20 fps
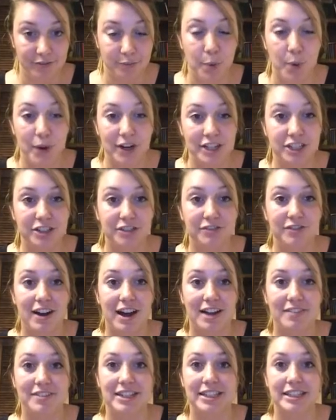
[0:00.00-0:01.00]

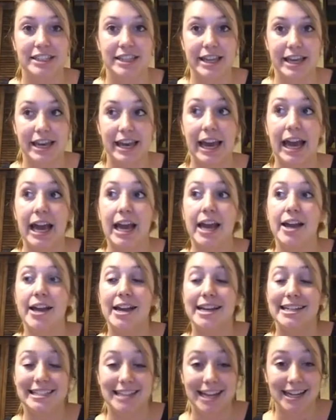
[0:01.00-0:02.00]
0.25 is the
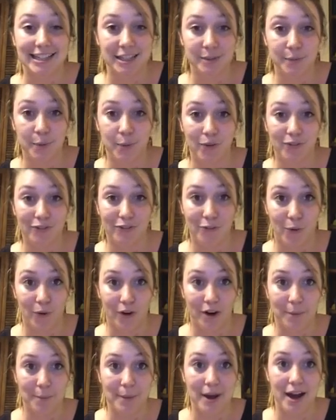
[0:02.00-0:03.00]
decimal
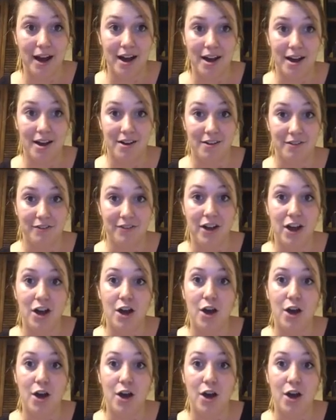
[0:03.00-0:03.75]
form of